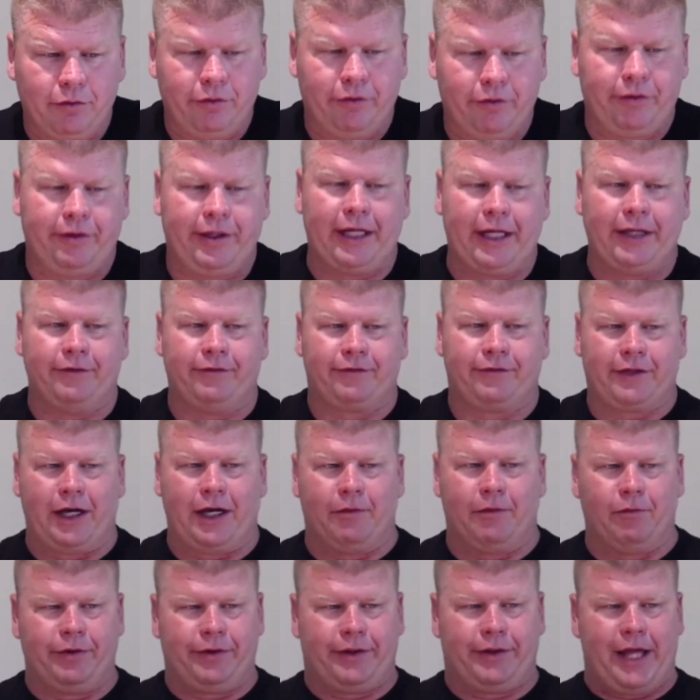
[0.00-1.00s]
things
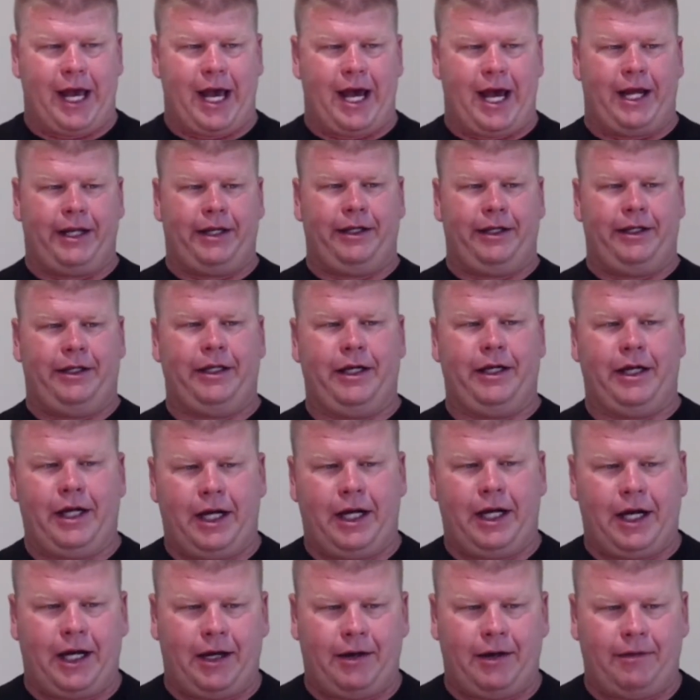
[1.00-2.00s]
come with that,
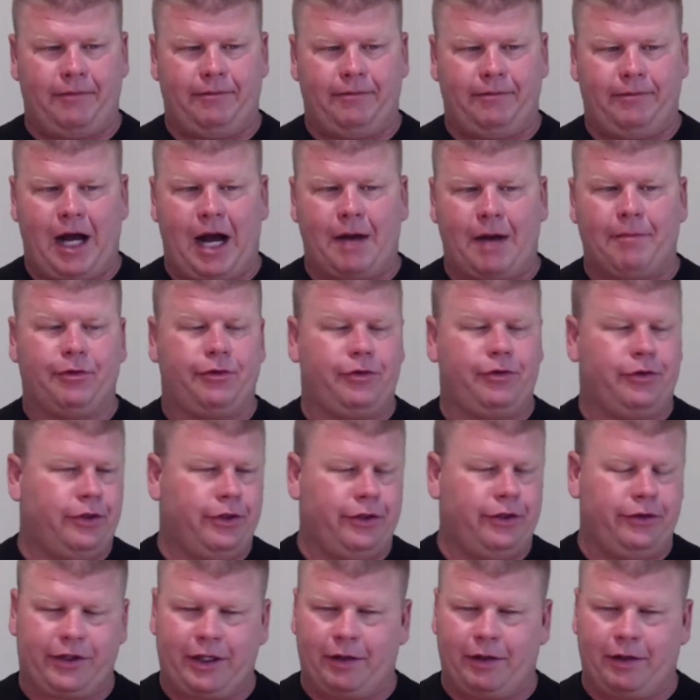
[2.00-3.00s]

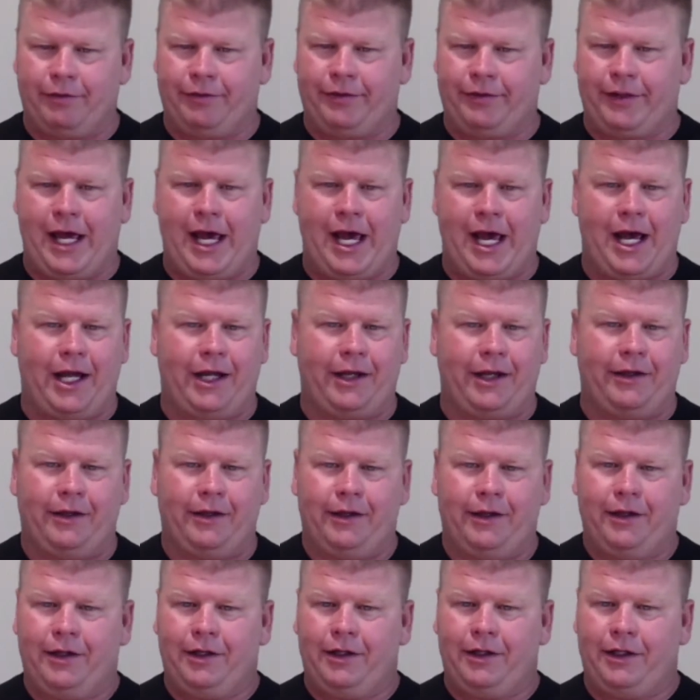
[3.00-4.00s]
opportunities come with that,
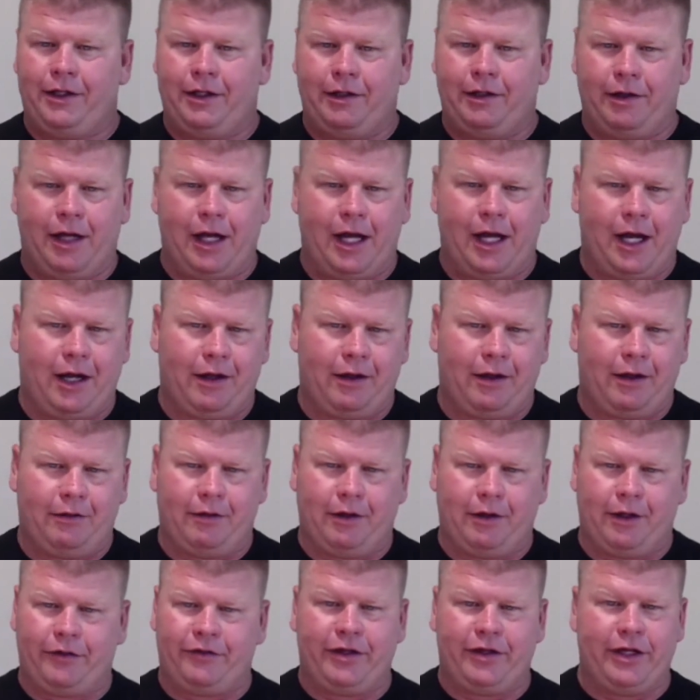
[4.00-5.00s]

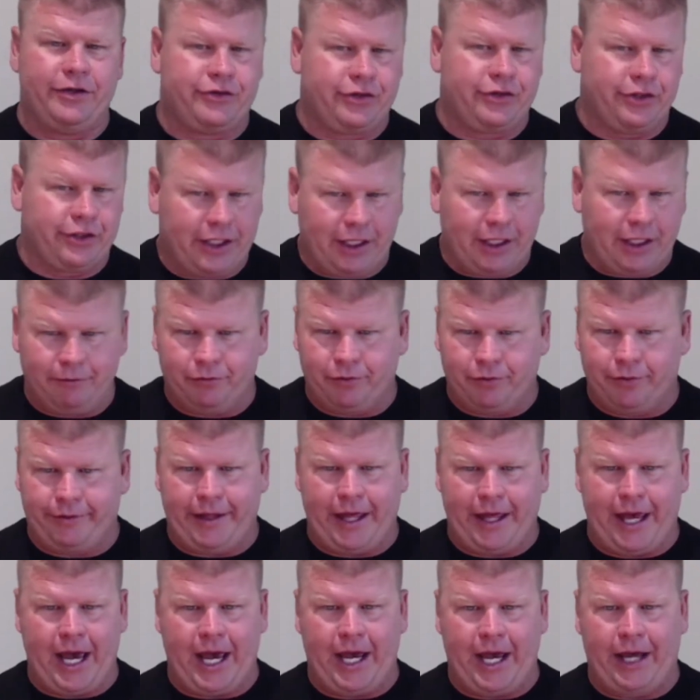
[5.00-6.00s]
attention comes with
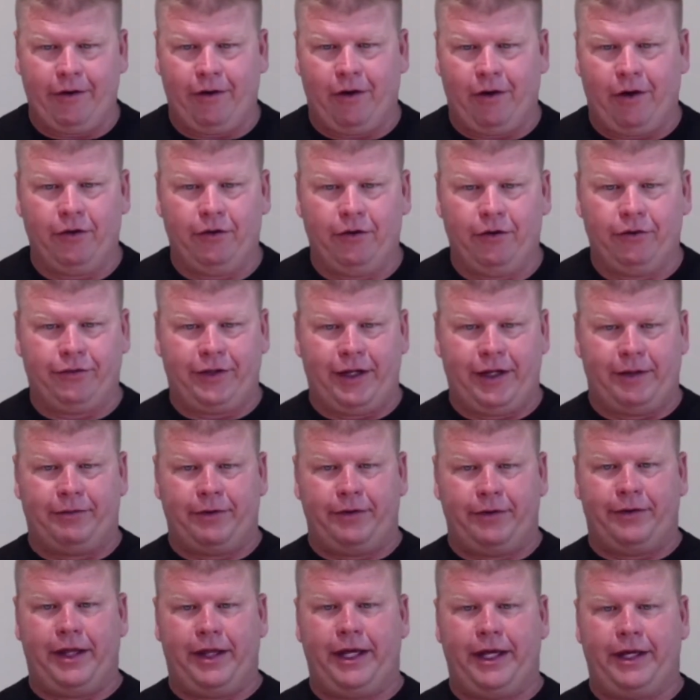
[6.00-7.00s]
that, all those types
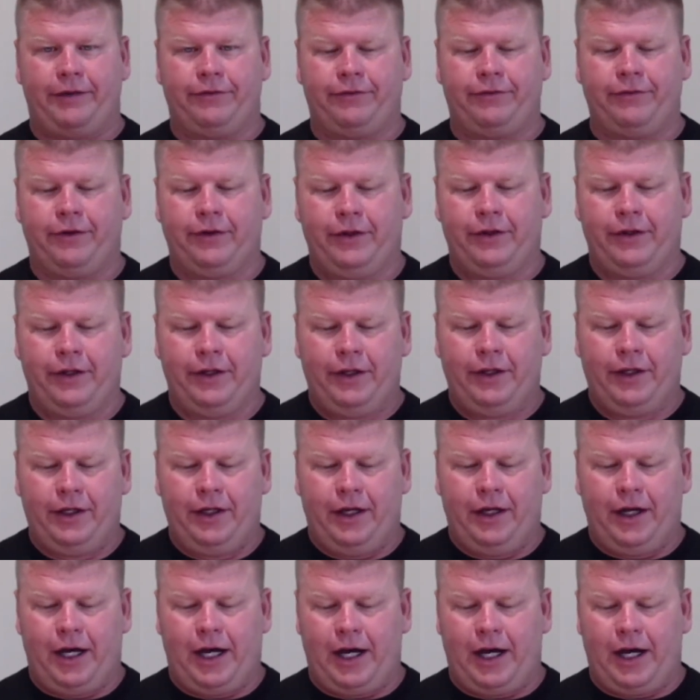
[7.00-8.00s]
of things.
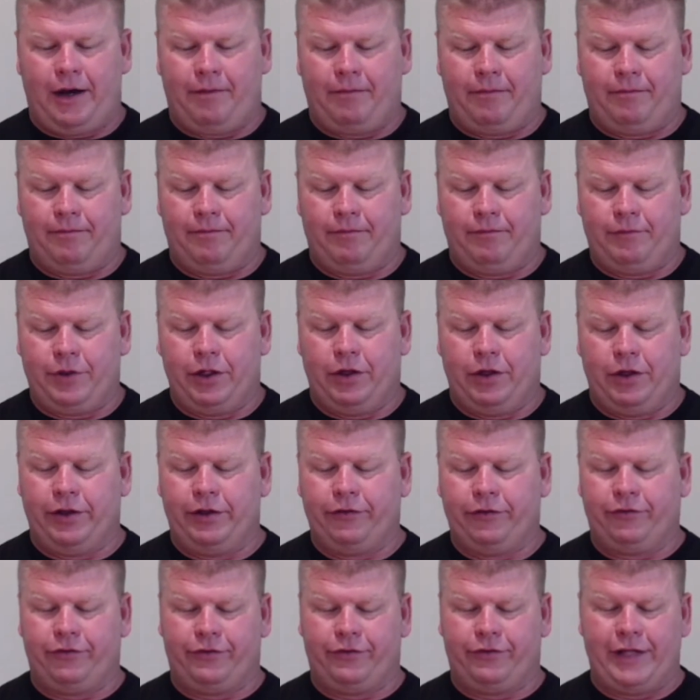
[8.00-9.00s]

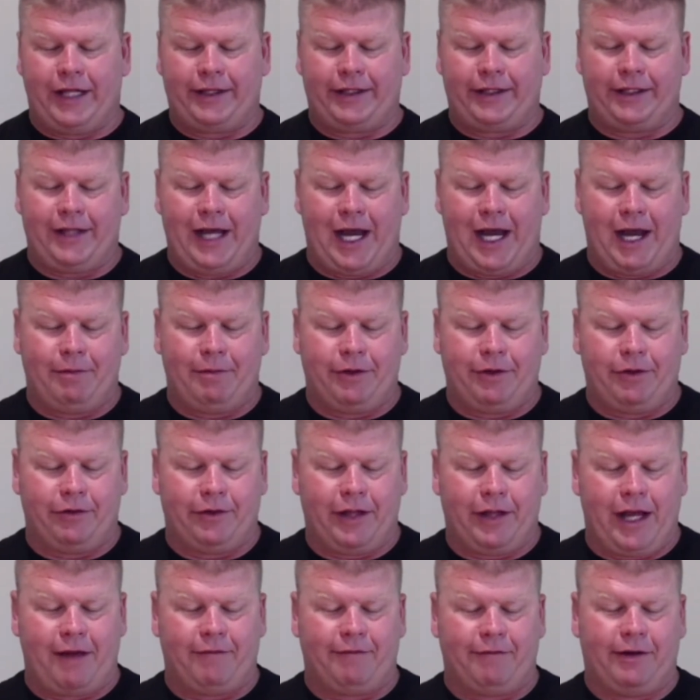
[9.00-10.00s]
This is not the time in your
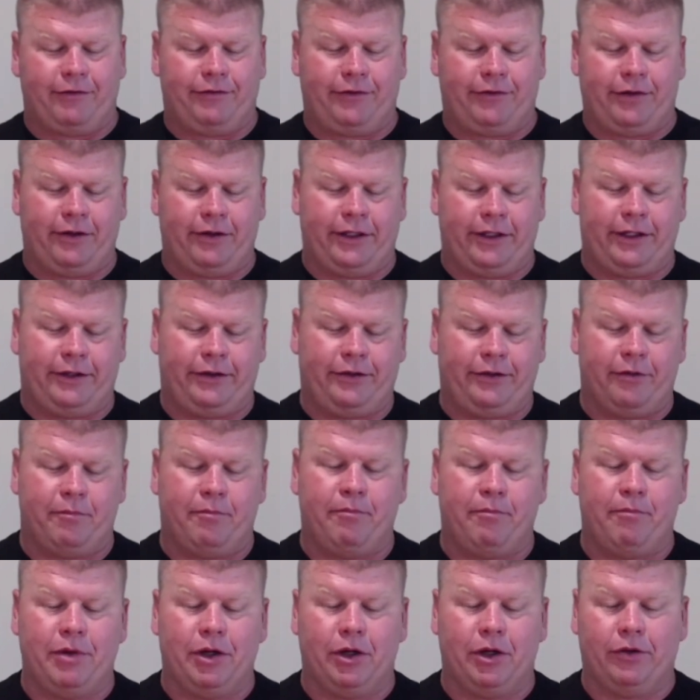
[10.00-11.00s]
life necessarily to
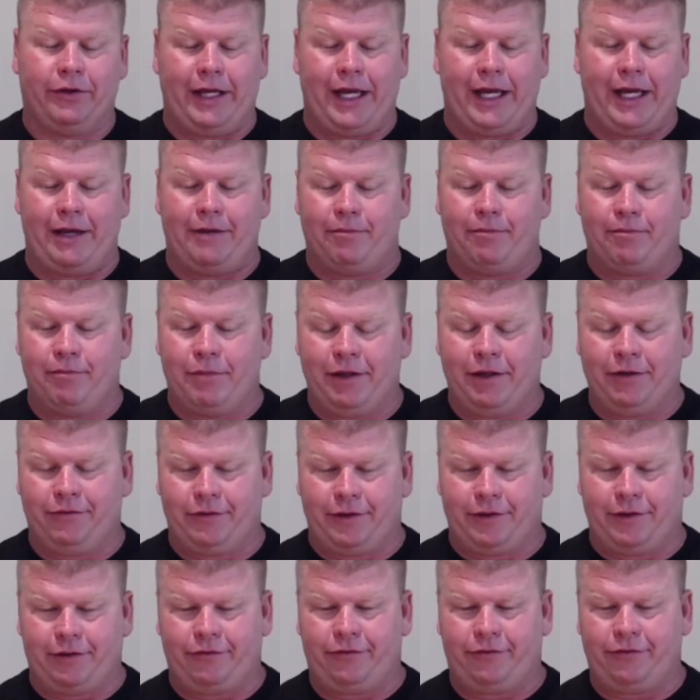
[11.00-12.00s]
build a
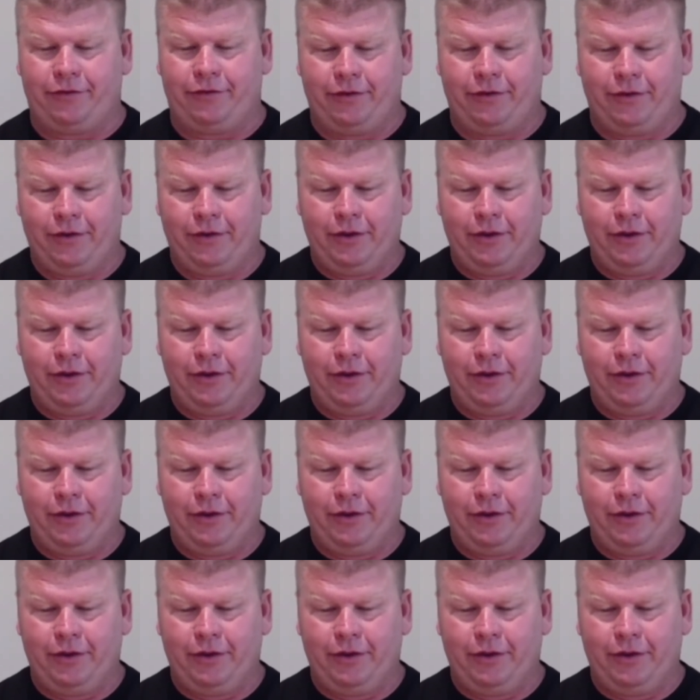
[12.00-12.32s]
business,